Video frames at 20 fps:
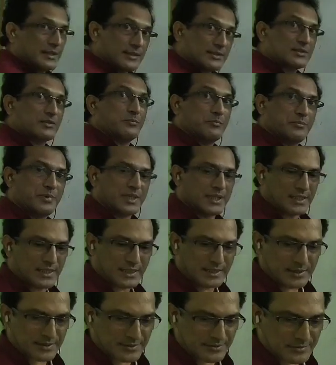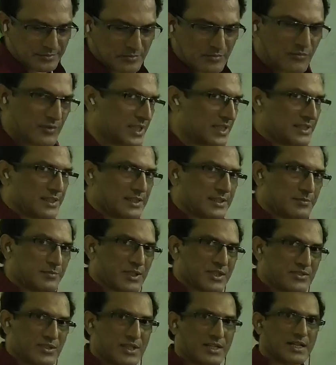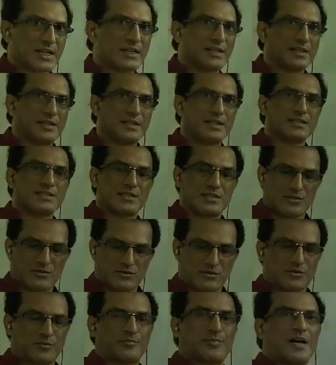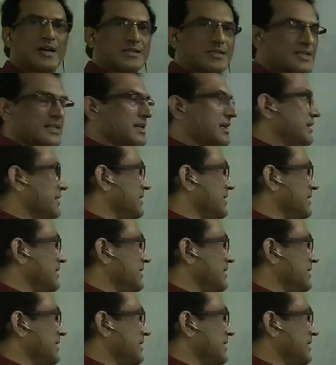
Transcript: It is being, whether it is present continuous or past